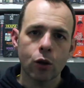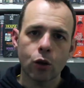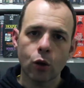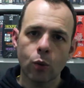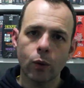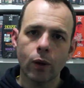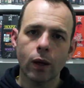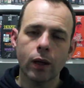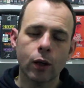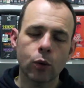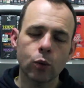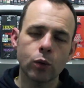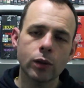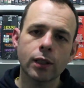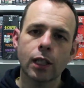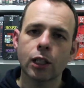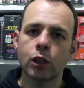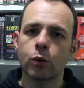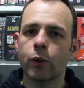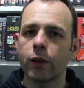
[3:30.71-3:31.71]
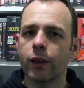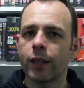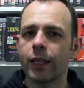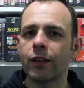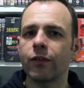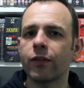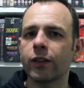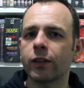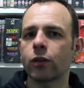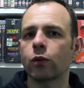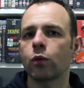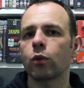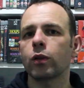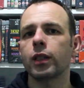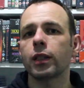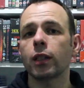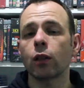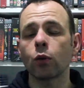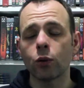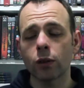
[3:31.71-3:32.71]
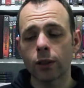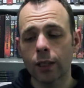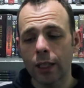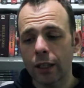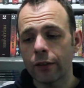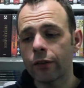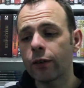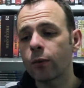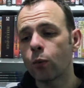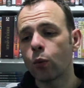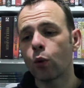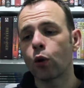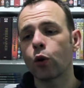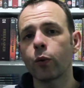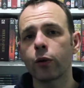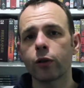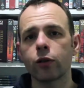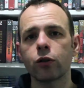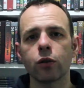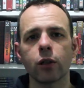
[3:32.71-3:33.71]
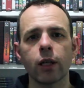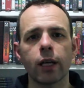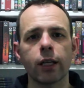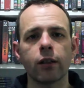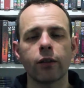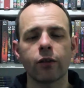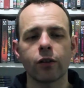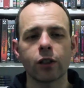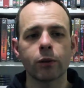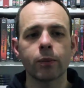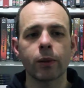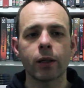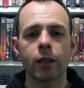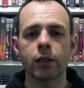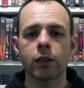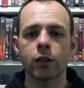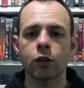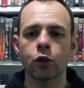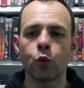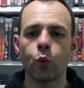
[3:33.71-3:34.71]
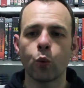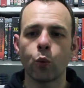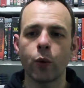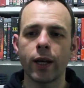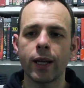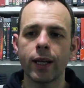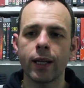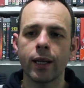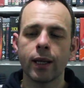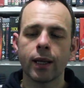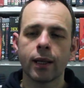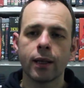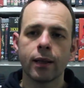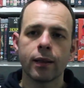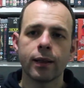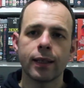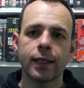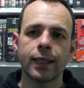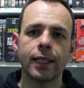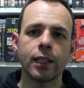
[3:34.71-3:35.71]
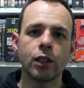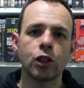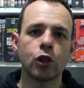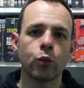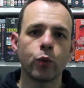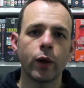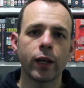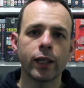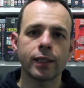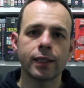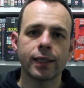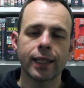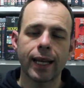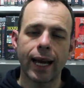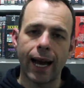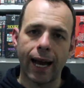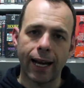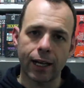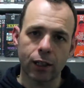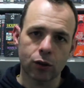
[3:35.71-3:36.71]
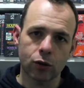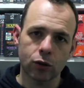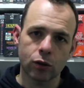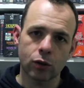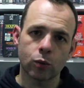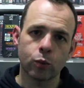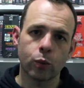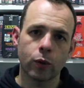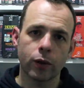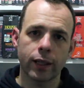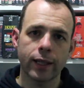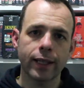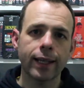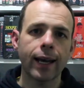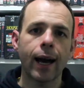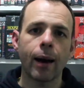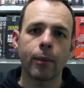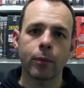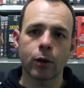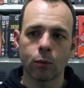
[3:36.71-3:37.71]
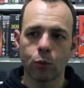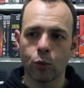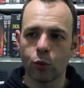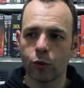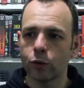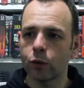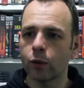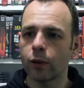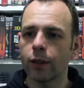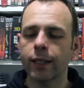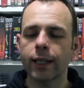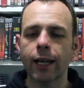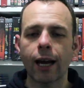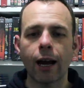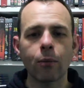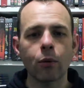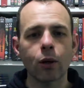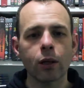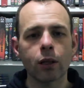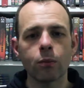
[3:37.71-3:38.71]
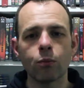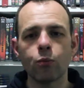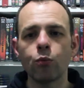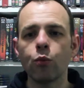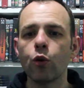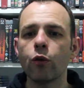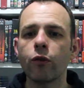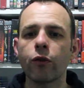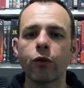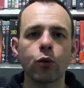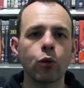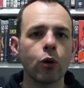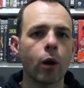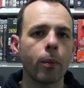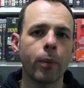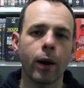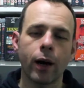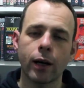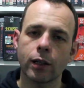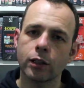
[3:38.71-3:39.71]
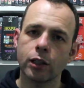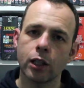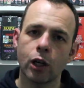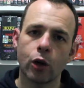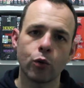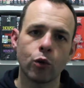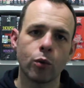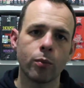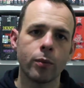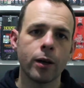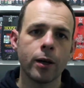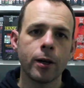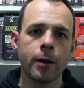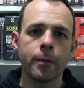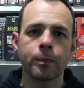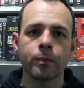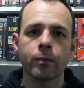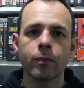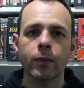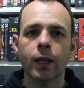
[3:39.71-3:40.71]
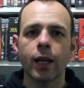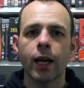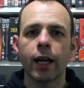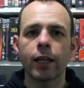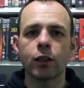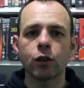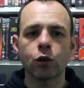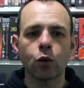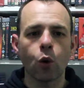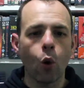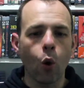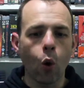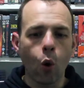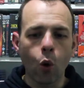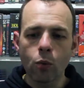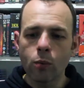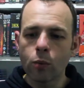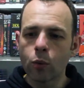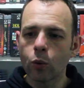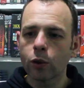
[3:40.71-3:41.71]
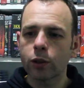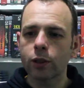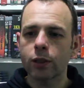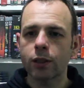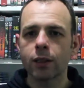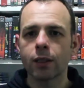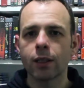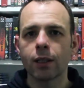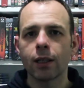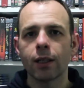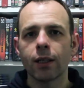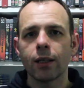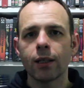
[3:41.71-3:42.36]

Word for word: Now, I noticed this with I Vitelloni, and I noticed it even more with Juliet of the Spirits, is the way that he directs the actors where the camera moves. Now, the camera can move through a part of a room, and it's almost